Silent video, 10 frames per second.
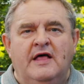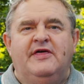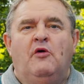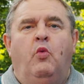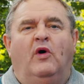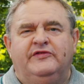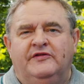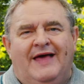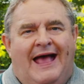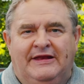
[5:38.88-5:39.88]
There
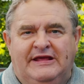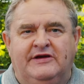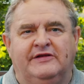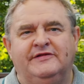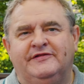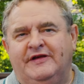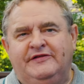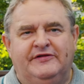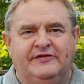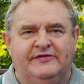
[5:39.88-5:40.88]
wasn't any
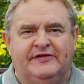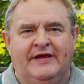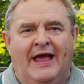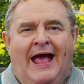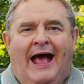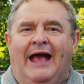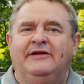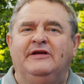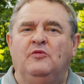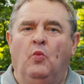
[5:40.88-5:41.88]
consistency,
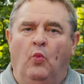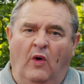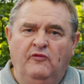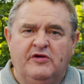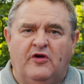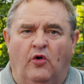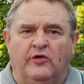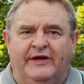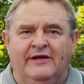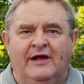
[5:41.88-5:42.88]
and in one
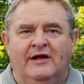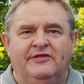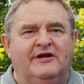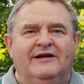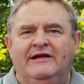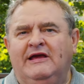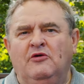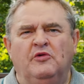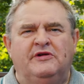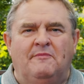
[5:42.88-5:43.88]
recording, the
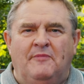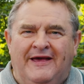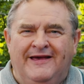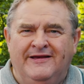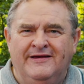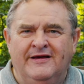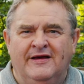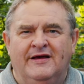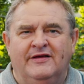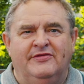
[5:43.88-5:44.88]
clicking would appear,
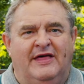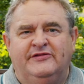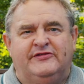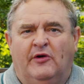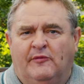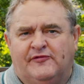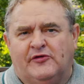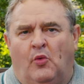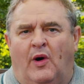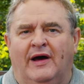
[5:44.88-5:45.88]
then stop
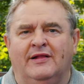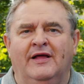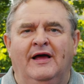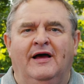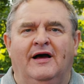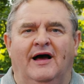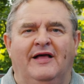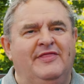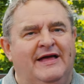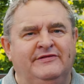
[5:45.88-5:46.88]
for a while,
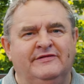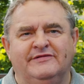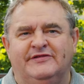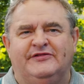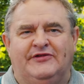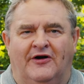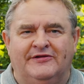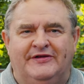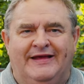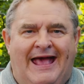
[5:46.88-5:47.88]
and then
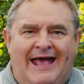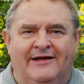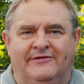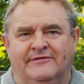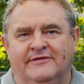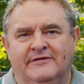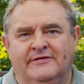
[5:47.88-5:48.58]
start again.